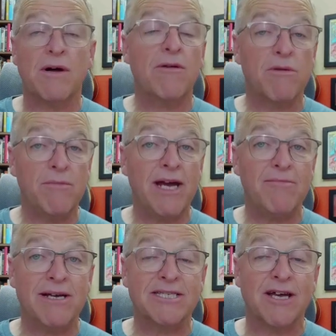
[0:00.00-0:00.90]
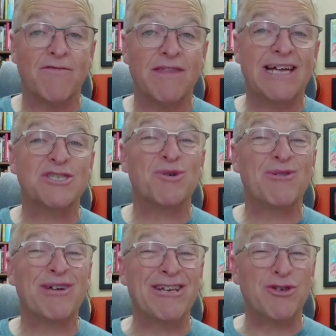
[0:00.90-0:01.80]
Well, I remind myself of that so I
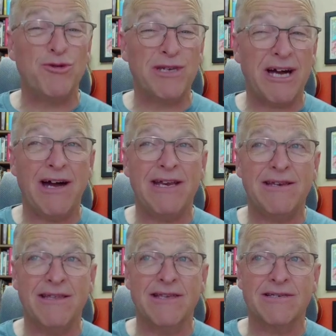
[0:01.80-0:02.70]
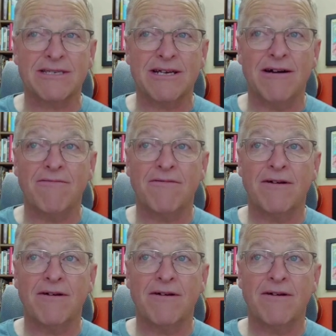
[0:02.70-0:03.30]
don't get too tied to this stuff.